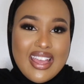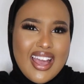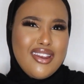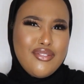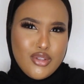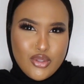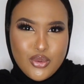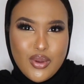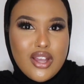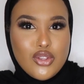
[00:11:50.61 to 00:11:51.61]
And if you
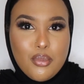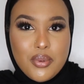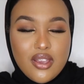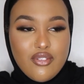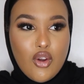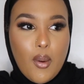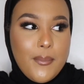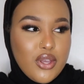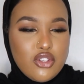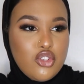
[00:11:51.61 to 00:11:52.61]
do end up giving up
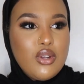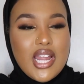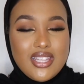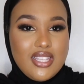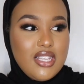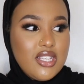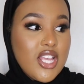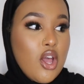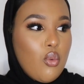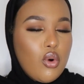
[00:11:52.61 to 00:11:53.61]
because you let these
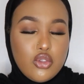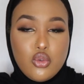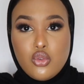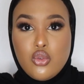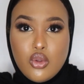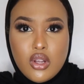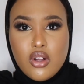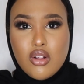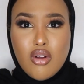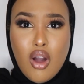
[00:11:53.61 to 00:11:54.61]
1, 2, 2
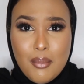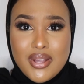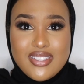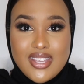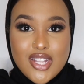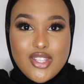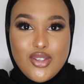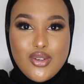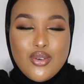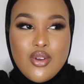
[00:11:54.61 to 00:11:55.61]
little comments get to
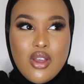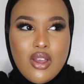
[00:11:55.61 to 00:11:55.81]
you,